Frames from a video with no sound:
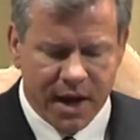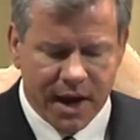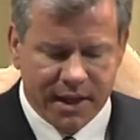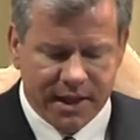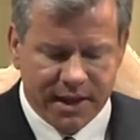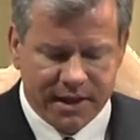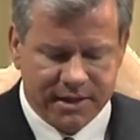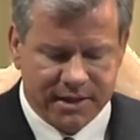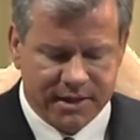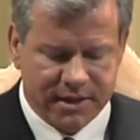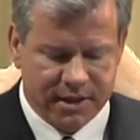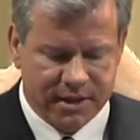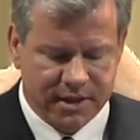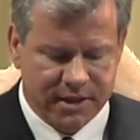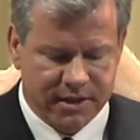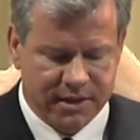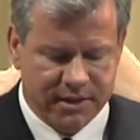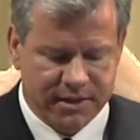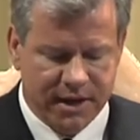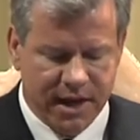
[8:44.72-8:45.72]
And let's
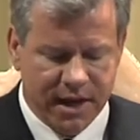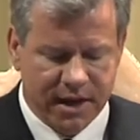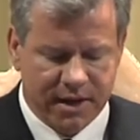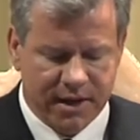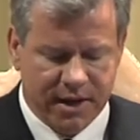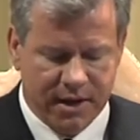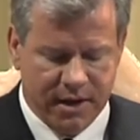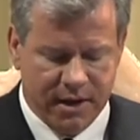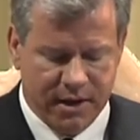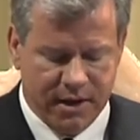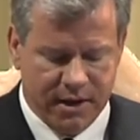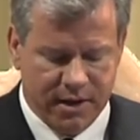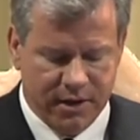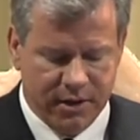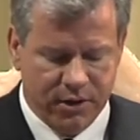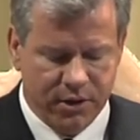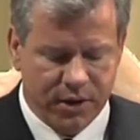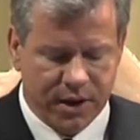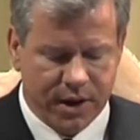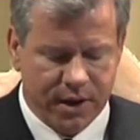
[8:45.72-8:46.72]
take a,
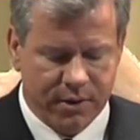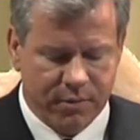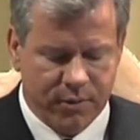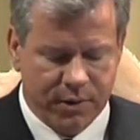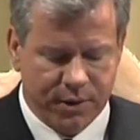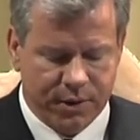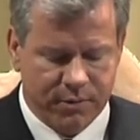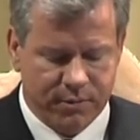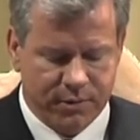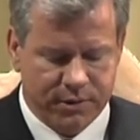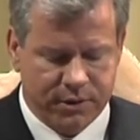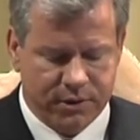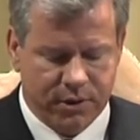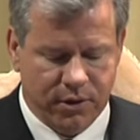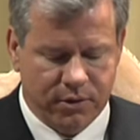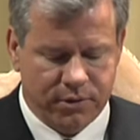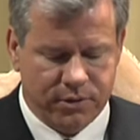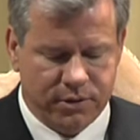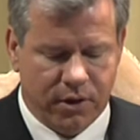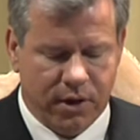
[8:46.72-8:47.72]
a look at what the
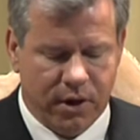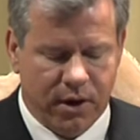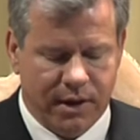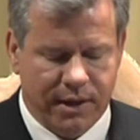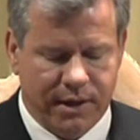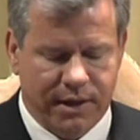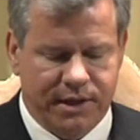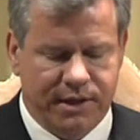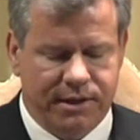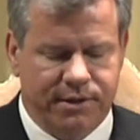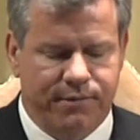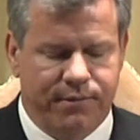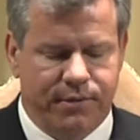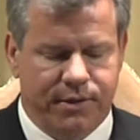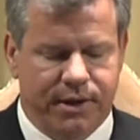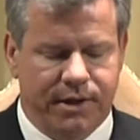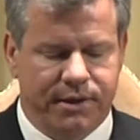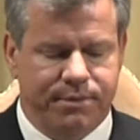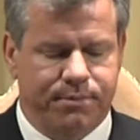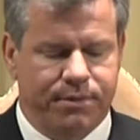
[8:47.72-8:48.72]
results are, at least for
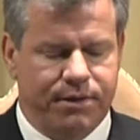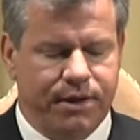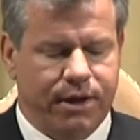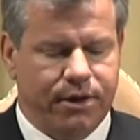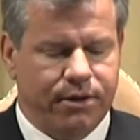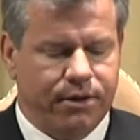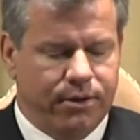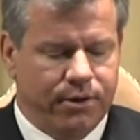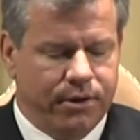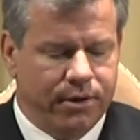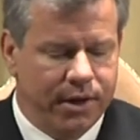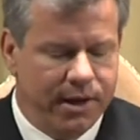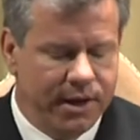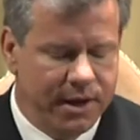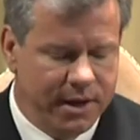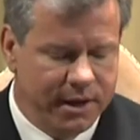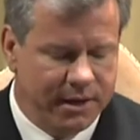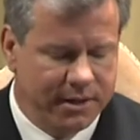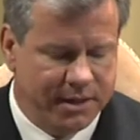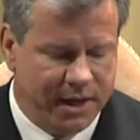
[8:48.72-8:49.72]
this particular
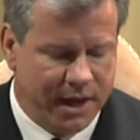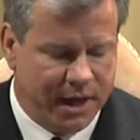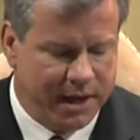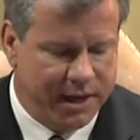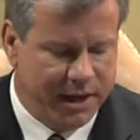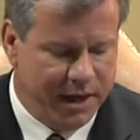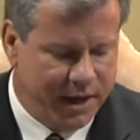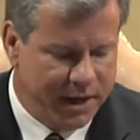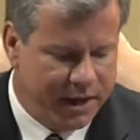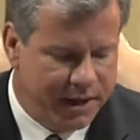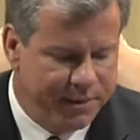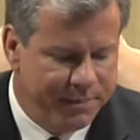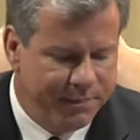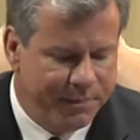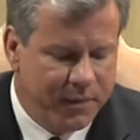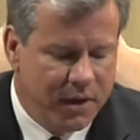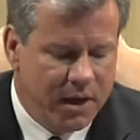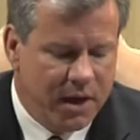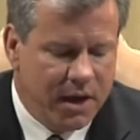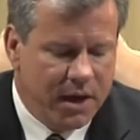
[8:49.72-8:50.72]
technique.
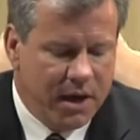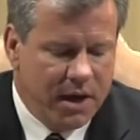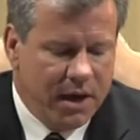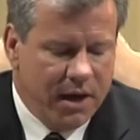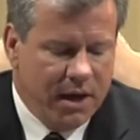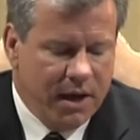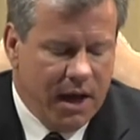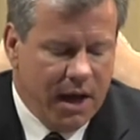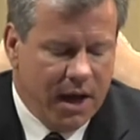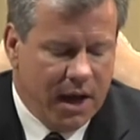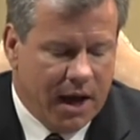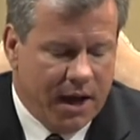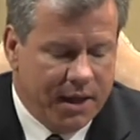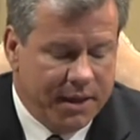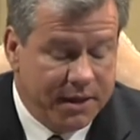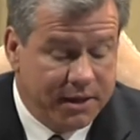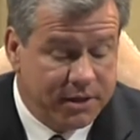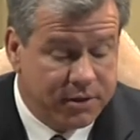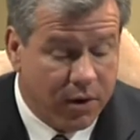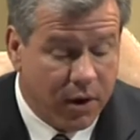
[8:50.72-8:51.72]
Uh,
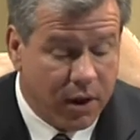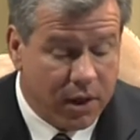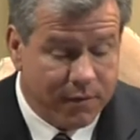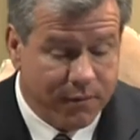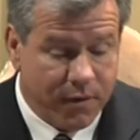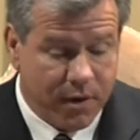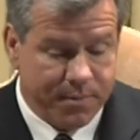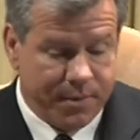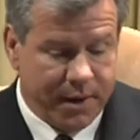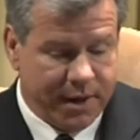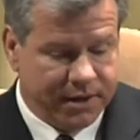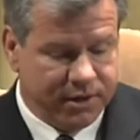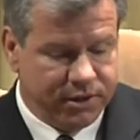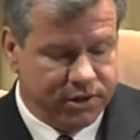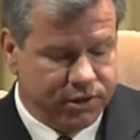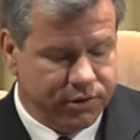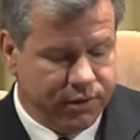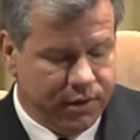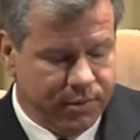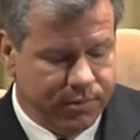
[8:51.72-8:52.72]
these are all of our
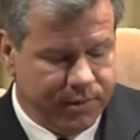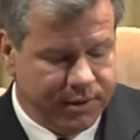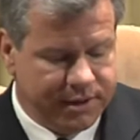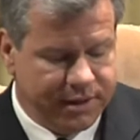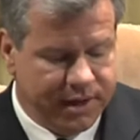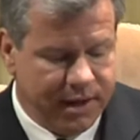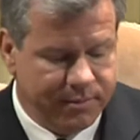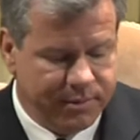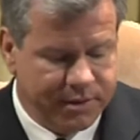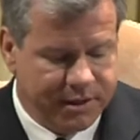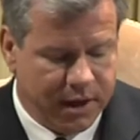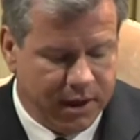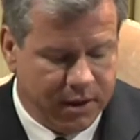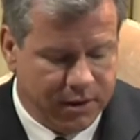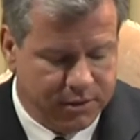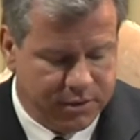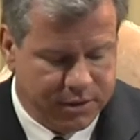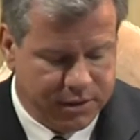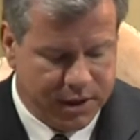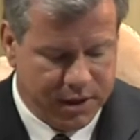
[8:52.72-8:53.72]
patients treated with stem
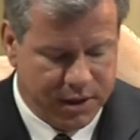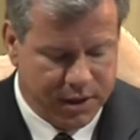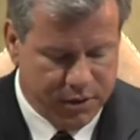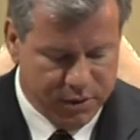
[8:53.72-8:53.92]
cells.